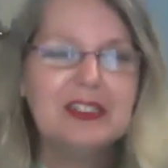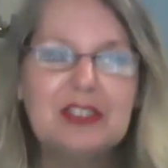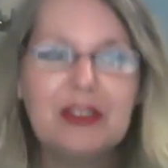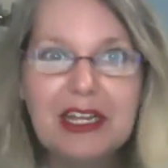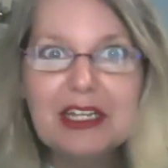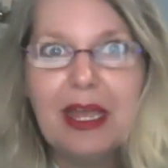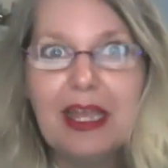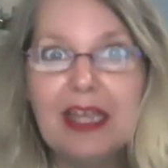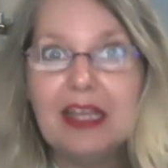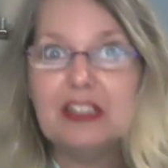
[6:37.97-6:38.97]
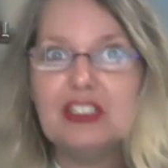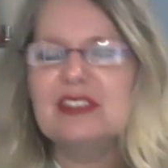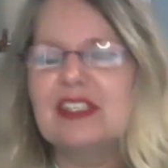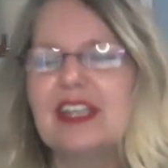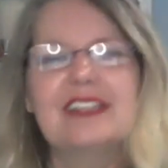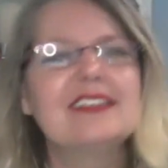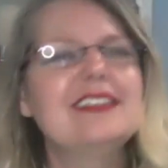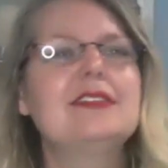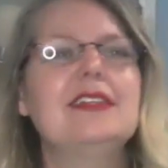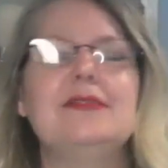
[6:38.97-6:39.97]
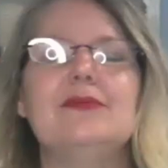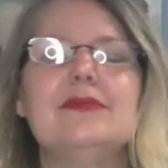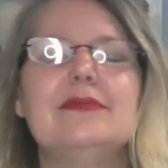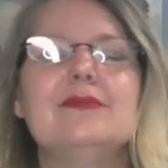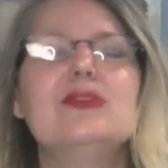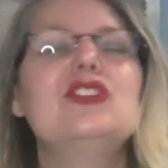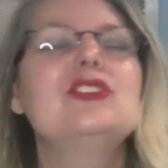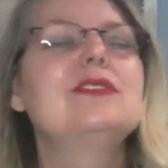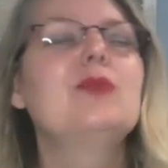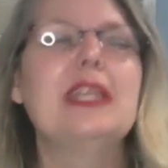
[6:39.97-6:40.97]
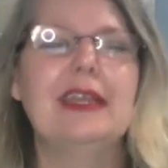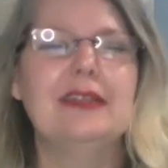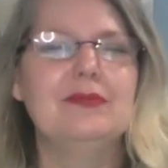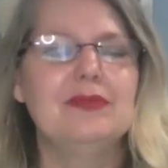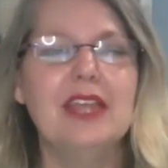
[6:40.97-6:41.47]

So, anyway, she's like, listen, we'll just wing it.